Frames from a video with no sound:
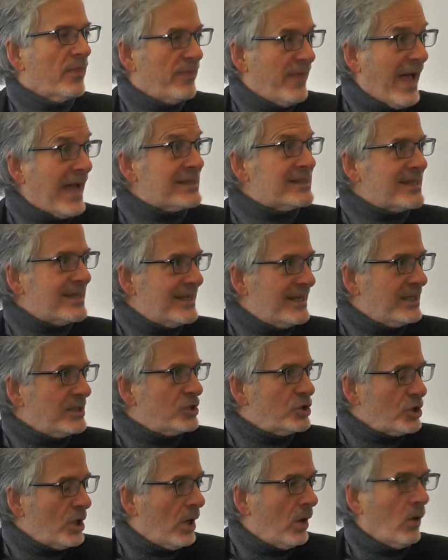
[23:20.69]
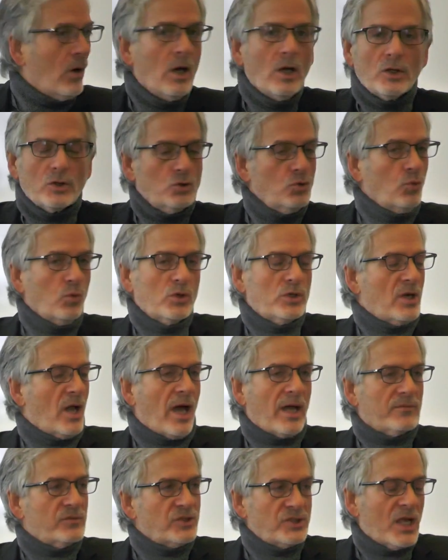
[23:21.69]
That's a hit show. Right. You would
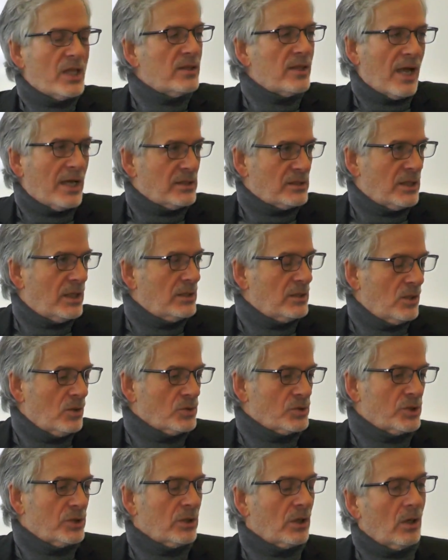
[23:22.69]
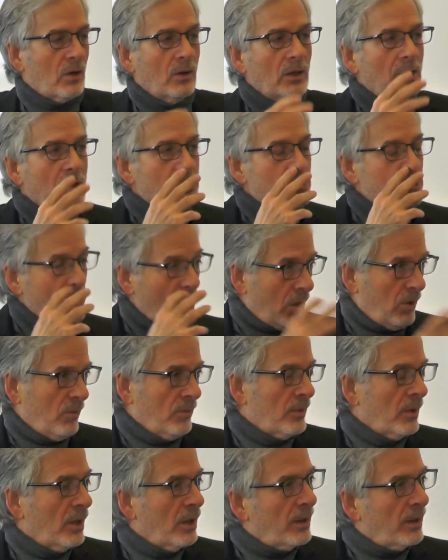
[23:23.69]
not have said that 10 years ago. So,